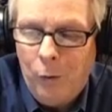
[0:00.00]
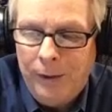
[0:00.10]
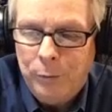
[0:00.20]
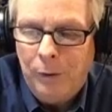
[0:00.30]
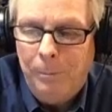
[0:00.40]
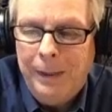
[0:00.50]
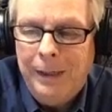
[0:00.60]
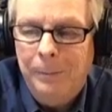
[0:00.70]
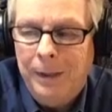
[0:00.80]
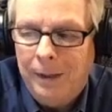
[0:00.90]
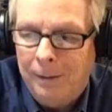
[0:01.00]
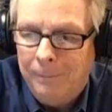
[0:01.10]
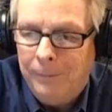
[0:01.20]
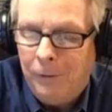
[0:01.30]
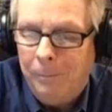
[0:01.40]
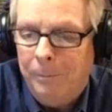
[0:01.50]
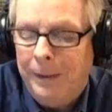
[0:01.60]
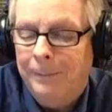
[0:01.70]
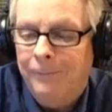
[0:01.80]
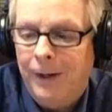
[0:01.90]
That's what a medium income or
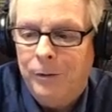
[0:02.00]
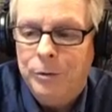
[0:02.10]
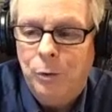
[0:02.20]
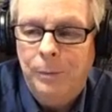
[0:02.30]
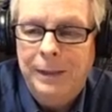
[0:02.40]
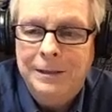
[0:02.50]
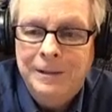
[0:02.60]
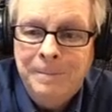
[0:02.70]
medium FICO score means.